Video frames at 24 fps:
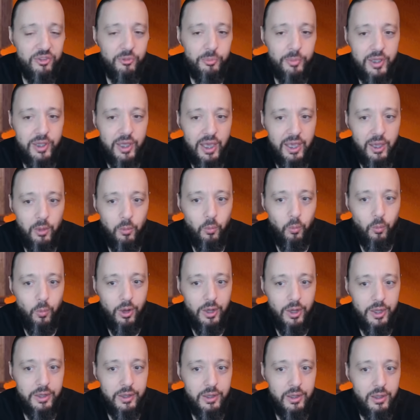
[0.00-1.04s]
be a
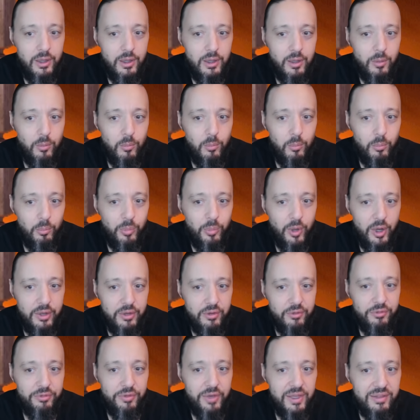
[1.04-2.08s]
one
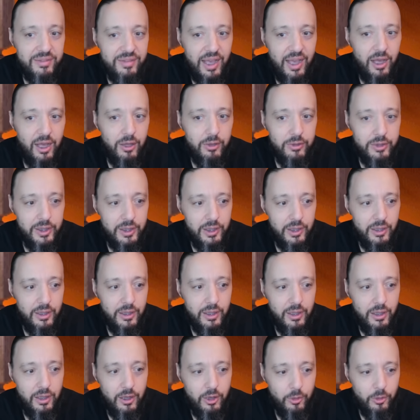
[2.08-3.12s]
button fatality
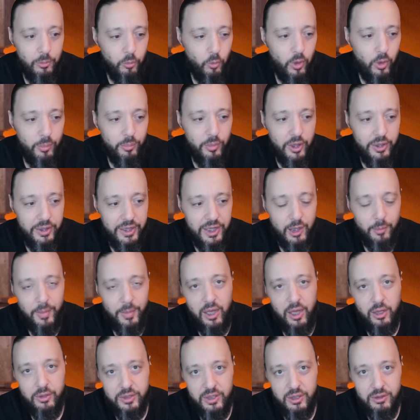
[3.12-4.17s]
or one button
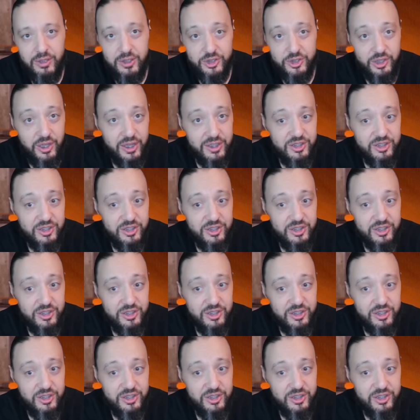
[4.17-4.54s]
animality glitch.